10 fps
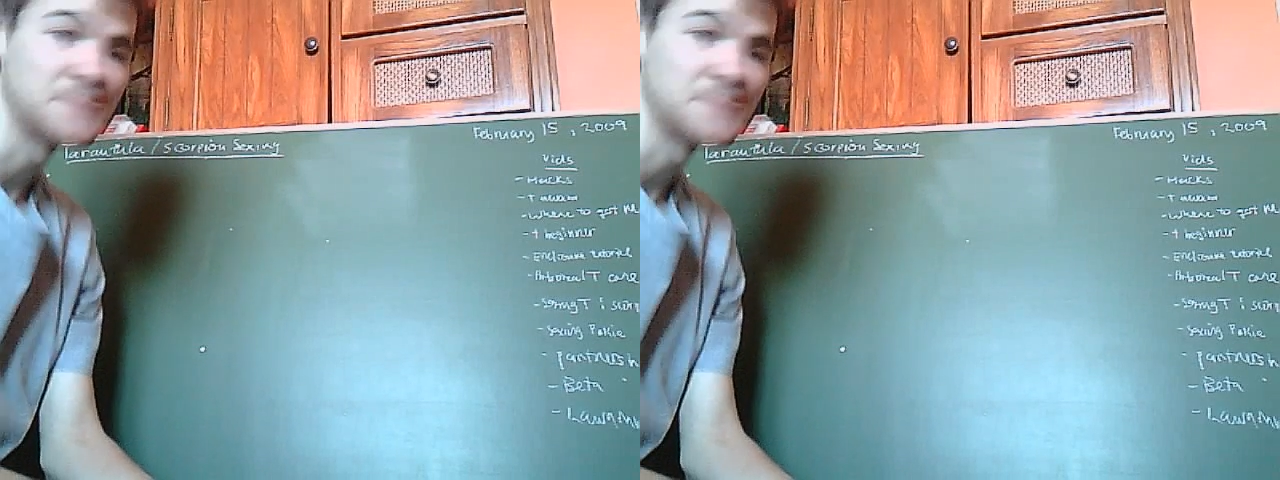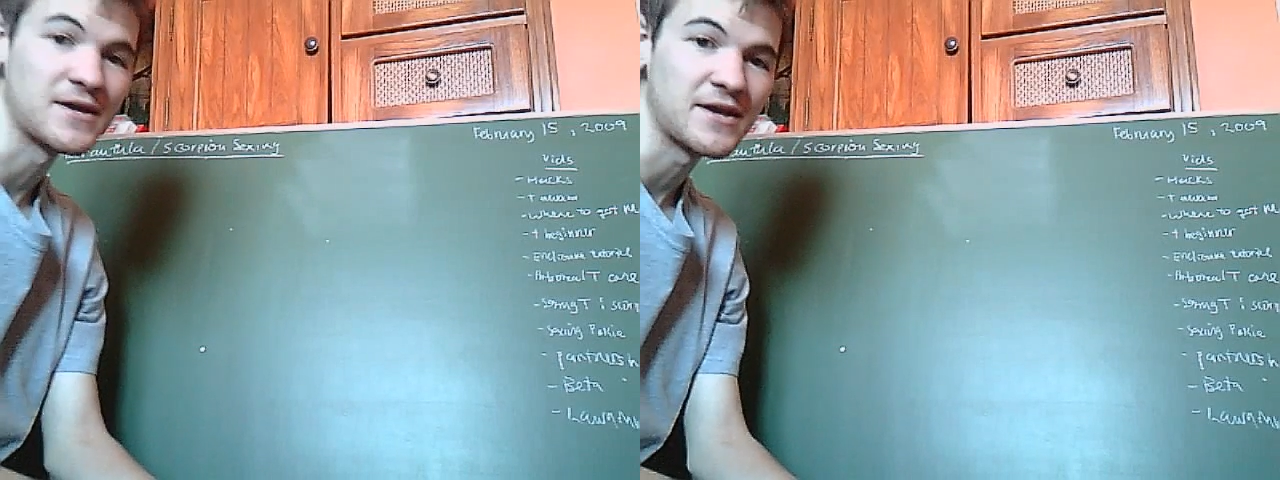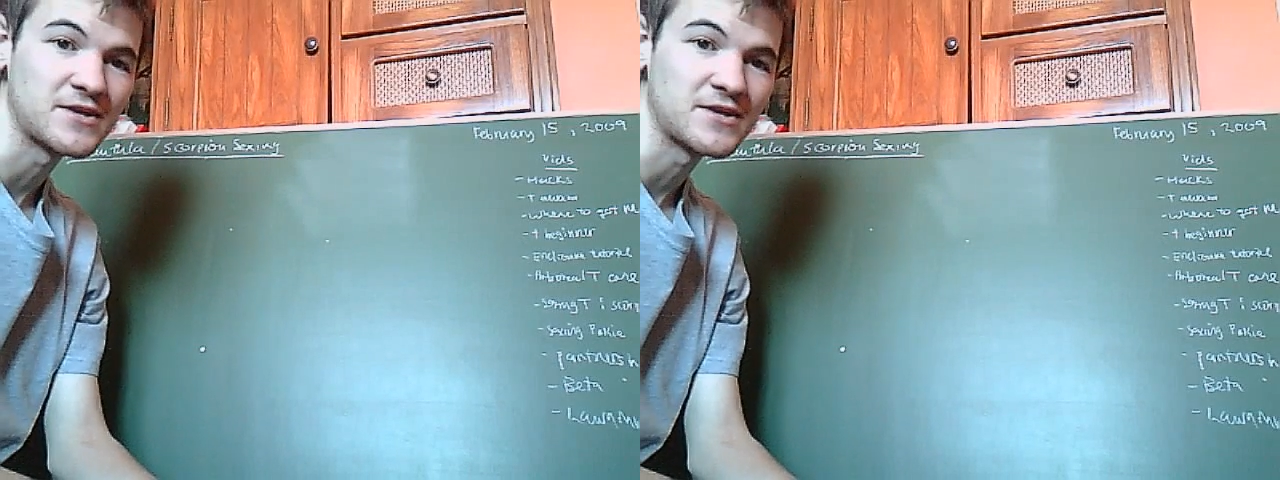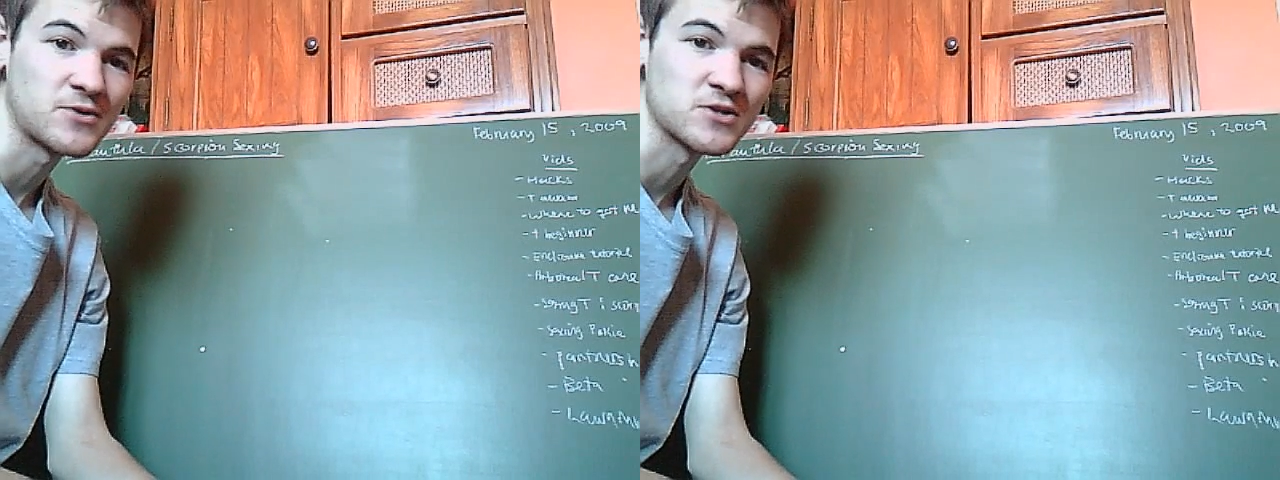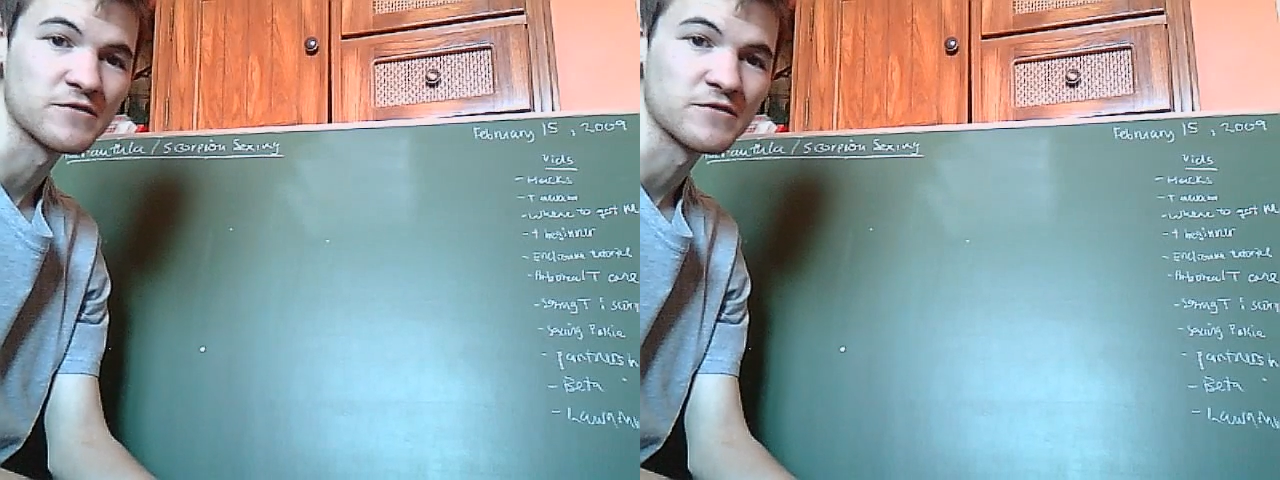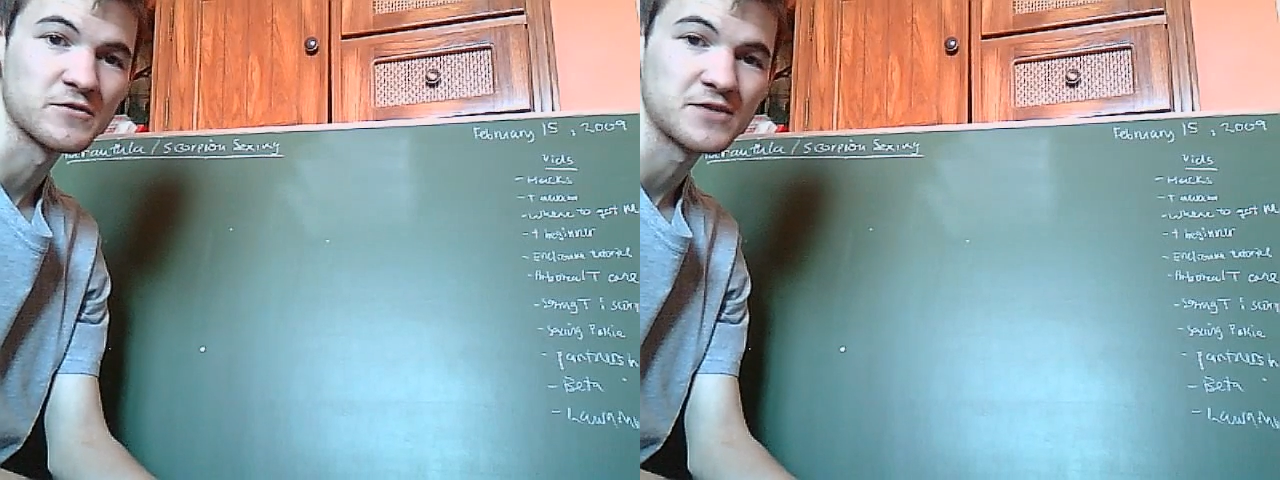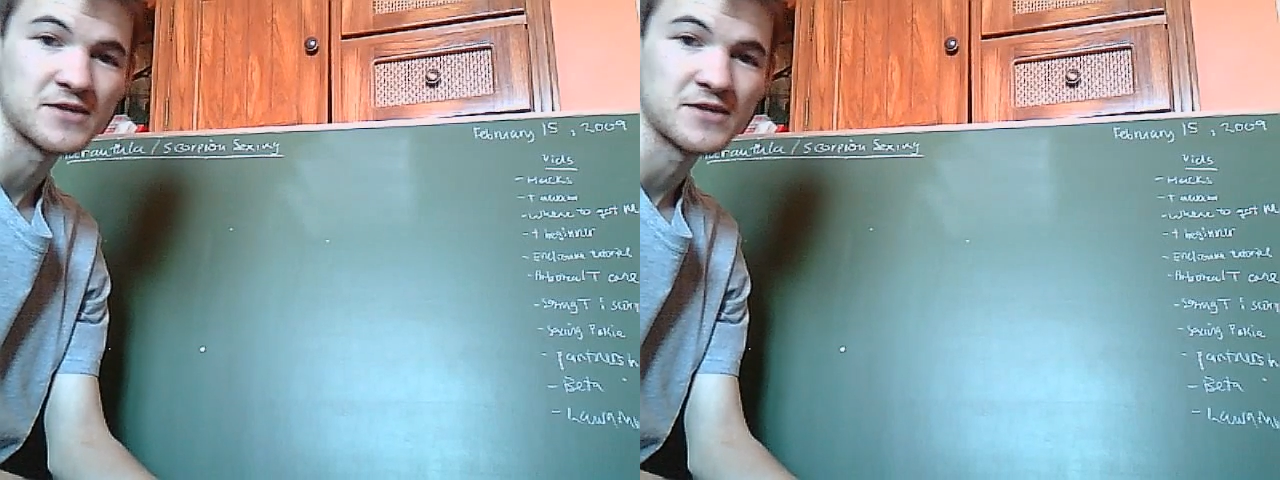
make a tarantula video today.